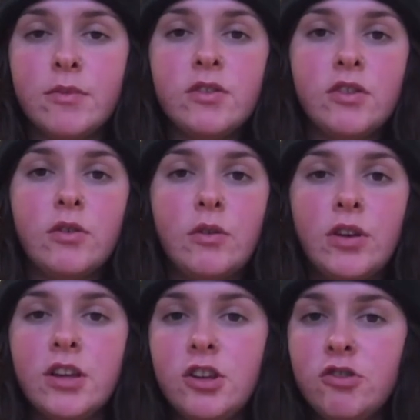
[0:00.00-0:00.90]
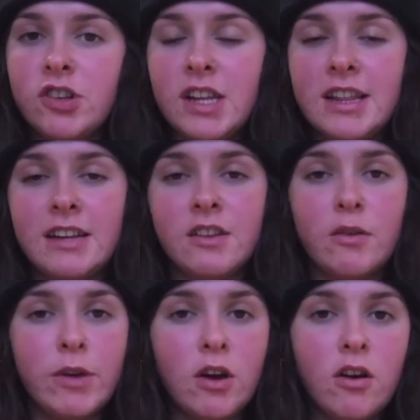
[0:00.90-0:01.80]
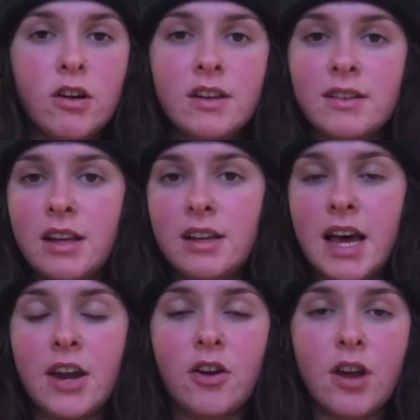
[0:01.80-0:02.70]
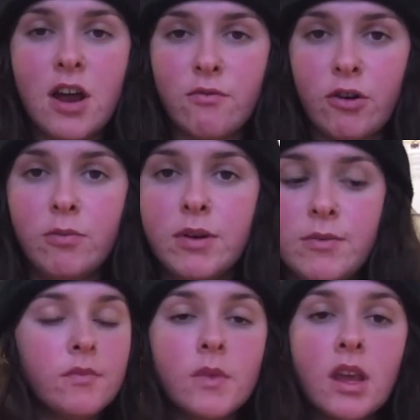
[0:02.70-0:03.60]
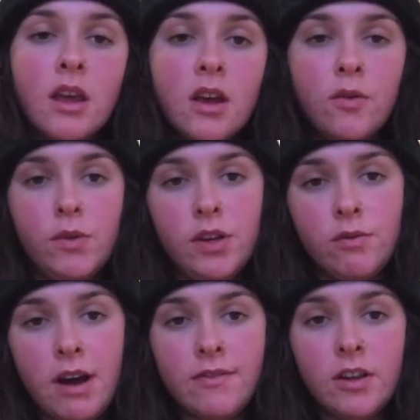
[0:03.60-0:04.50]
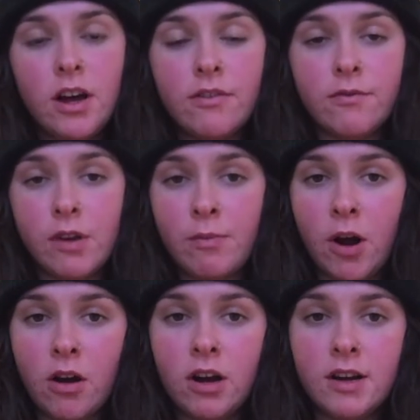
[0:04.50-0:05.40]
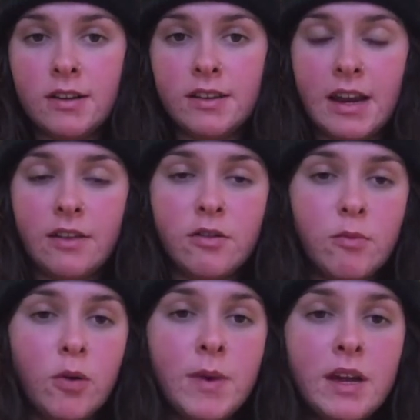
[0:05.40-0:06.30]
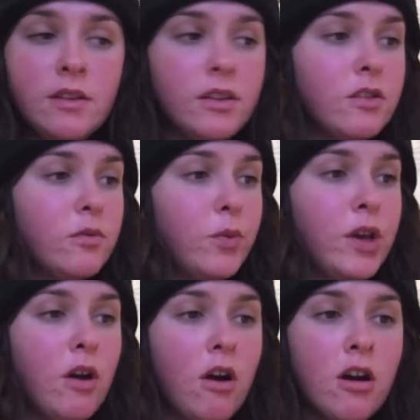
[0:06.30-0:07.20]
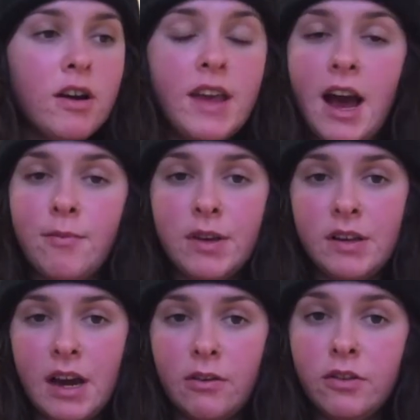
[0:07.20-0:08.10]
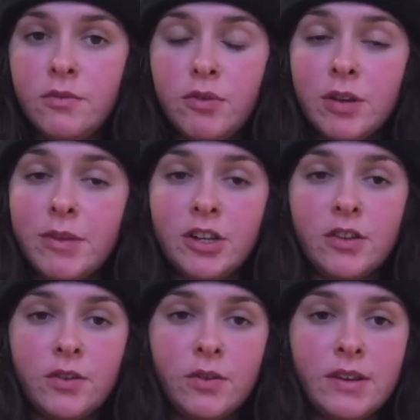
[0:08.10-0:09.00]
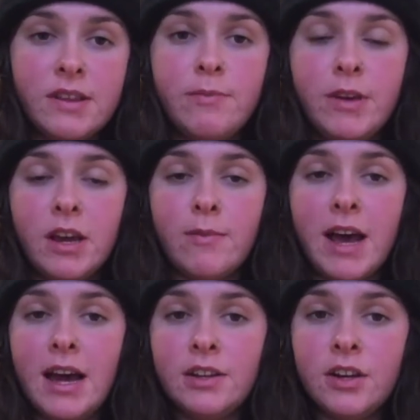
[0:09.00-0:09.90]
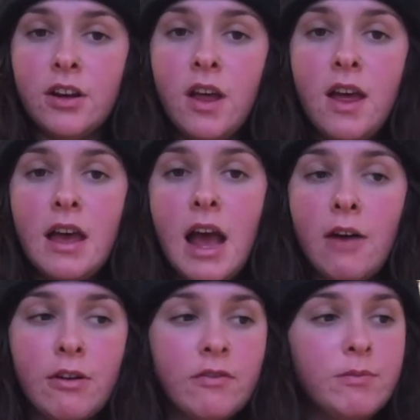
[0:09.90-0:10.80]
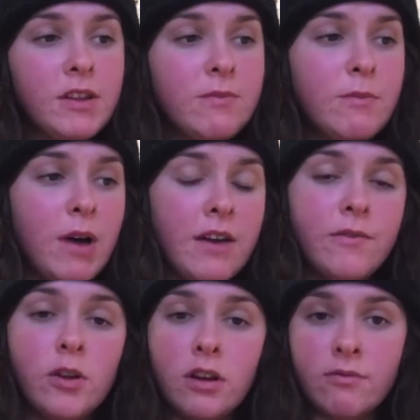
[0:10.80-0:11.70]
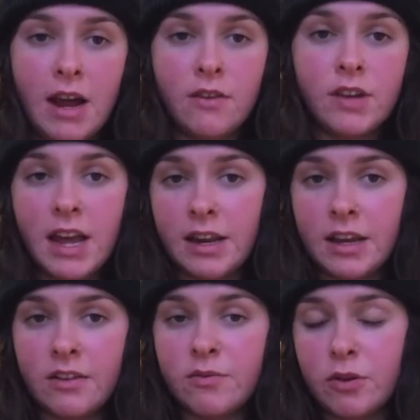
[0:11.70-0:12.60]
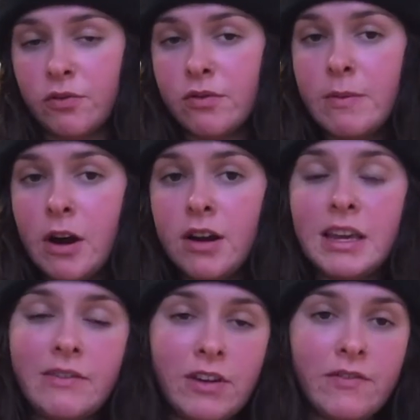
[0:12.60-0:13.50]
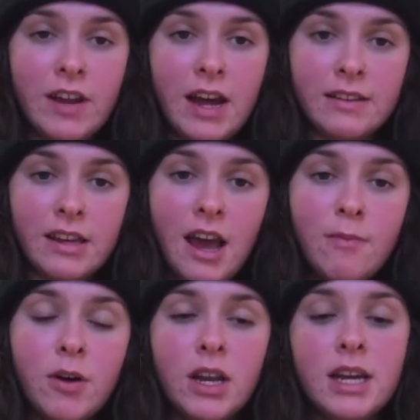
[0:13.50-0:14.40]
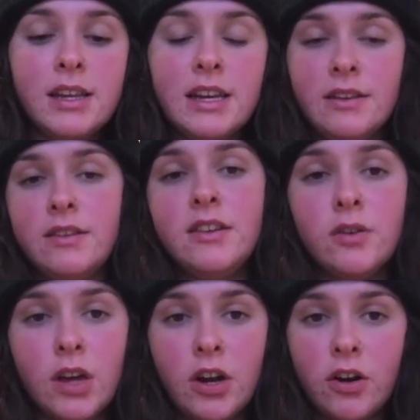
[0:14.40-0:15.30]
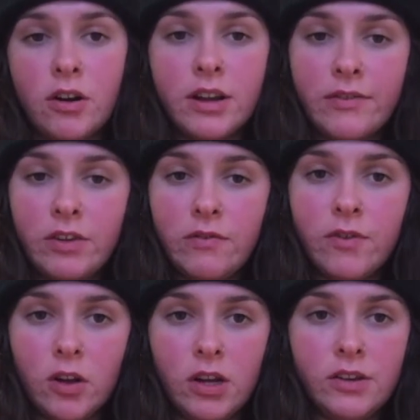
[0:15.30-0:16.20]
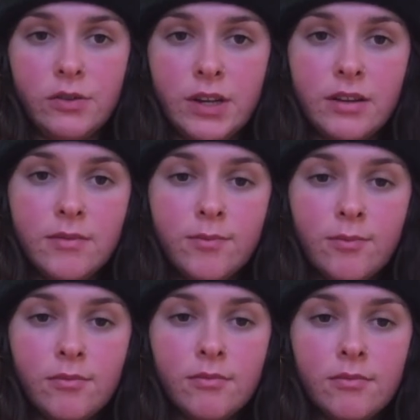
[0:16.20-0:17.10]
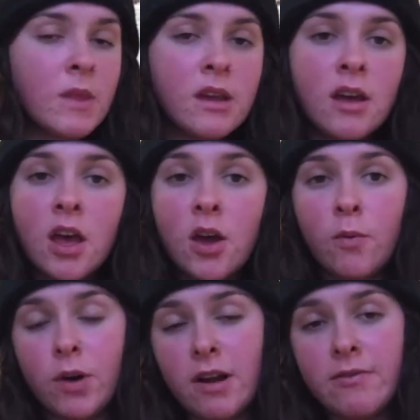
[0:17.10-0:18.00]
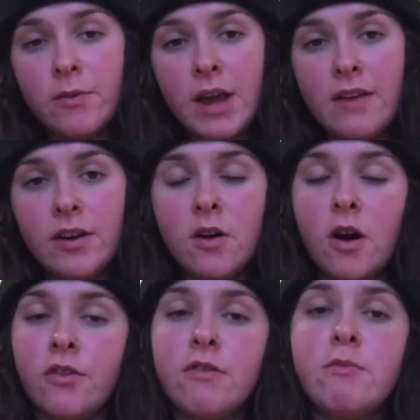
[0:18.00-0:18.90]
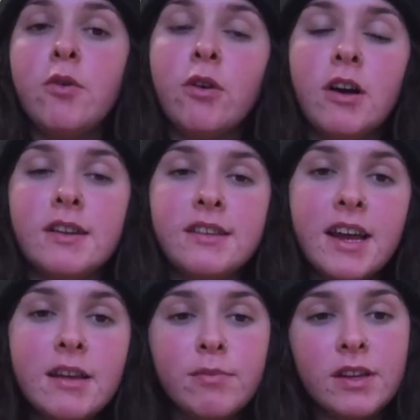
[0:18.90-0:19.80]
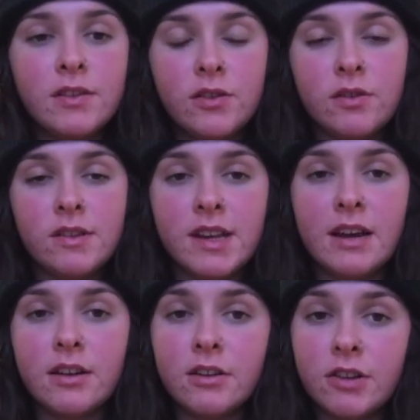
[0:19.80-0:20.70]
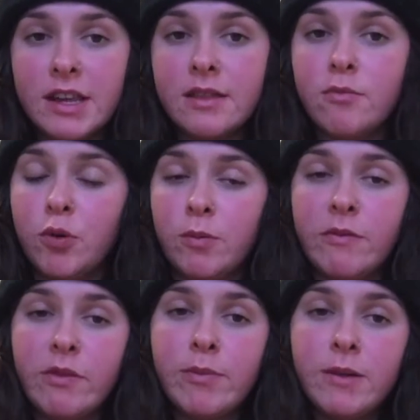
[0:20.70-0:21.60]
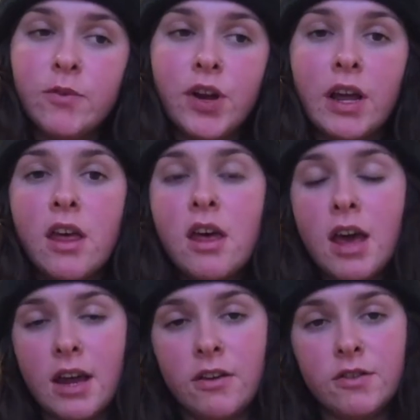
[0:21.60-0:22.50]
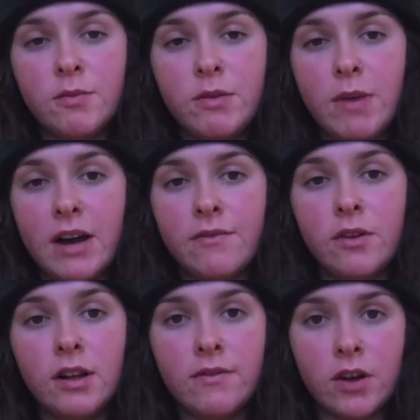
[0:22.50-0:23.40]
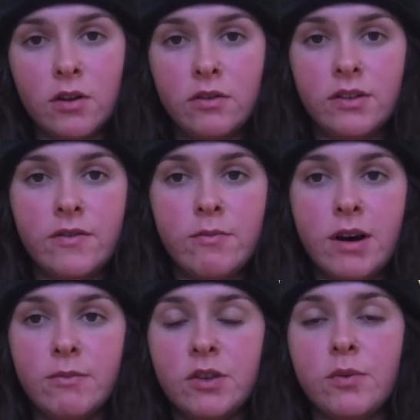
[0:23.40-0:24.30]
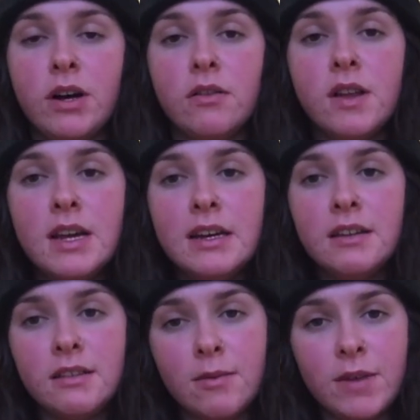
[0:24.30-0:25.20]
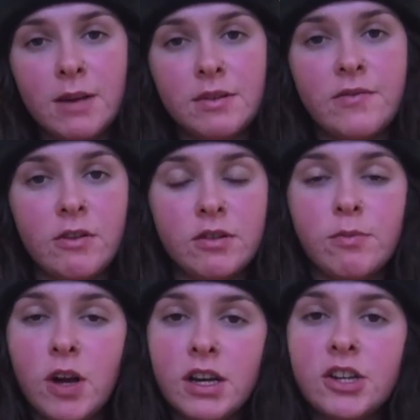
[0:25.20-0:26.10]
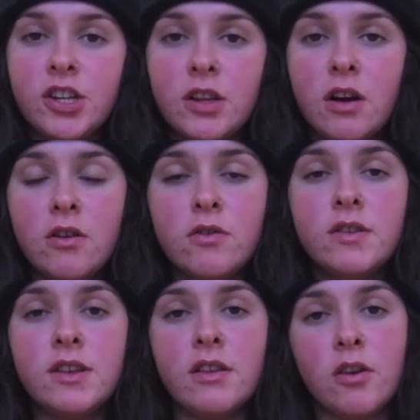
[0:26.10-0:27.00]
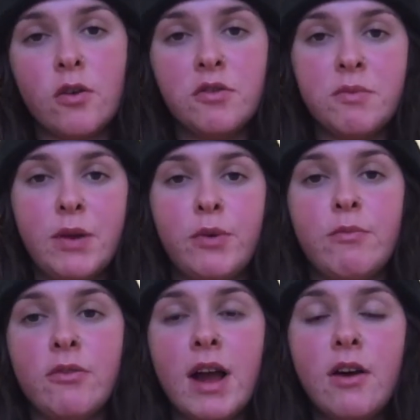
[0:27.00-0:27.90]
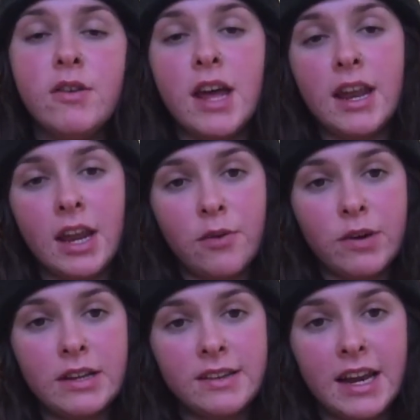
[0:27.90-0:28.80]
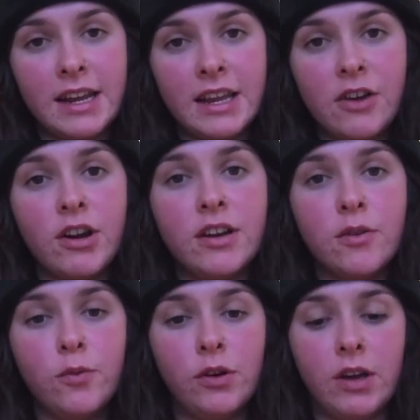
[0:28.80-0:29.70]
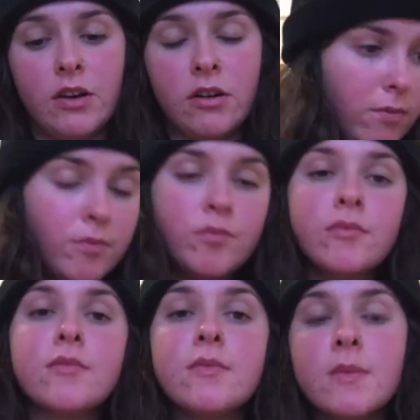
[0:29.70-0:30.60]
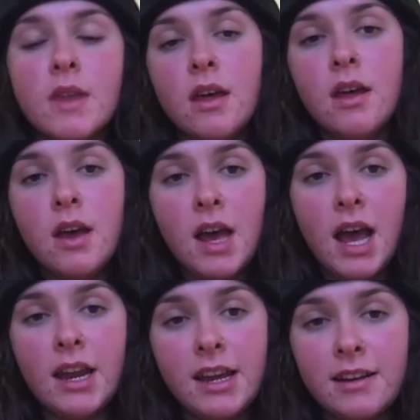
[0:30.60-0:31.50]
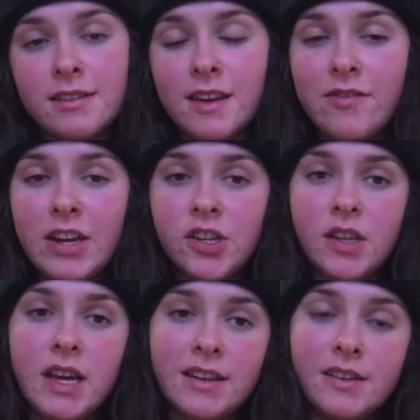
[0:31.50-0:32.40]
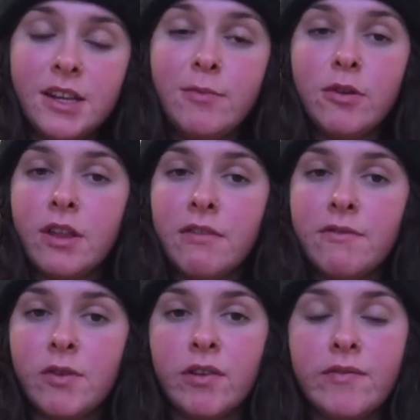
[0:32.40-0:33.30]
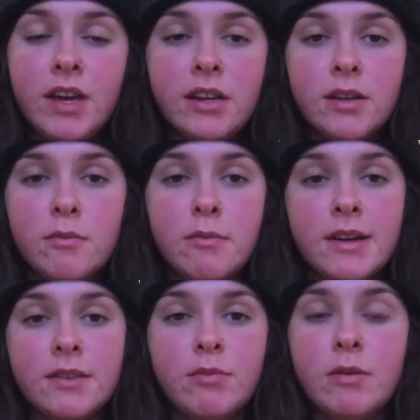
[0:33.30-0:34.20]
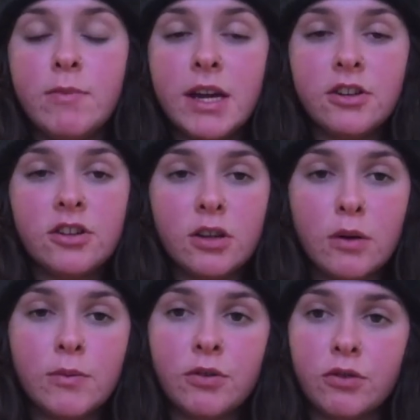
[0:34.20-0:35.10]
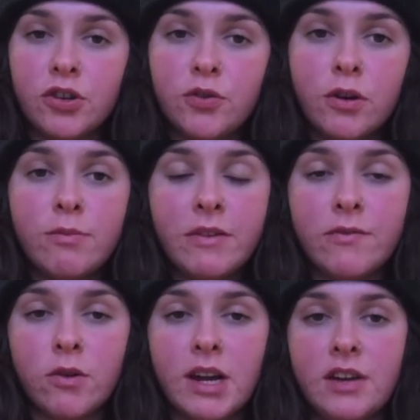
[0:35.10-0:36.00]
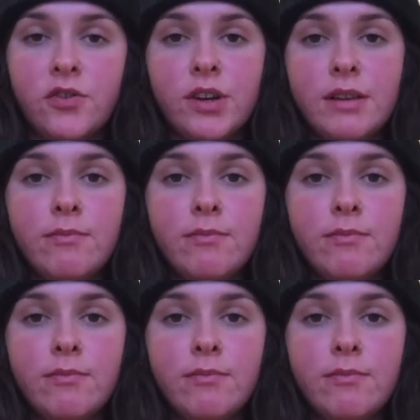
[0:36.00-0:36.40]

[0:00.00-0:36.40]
So usually that's going to be a harness, lanyard, and rope. We do have a lot of rebar on site at the moment. We are capping dowels pretty much as soon as they become a hazard. However, please be mindful around any exposed rebar. Even if it has a cap on it, it's still going to hurt if you fall onto it. Whenever we have a concrete pour on site, please don't stand underneath the boom of the pump truck, and also be mindful of the hose of the pump as well. Sometimes if there's a blockage in the hose might whip around and anyone standing near it will get hurt. Any excavation that is deeper than 4 feet must be bench, sloped, or shored before entry.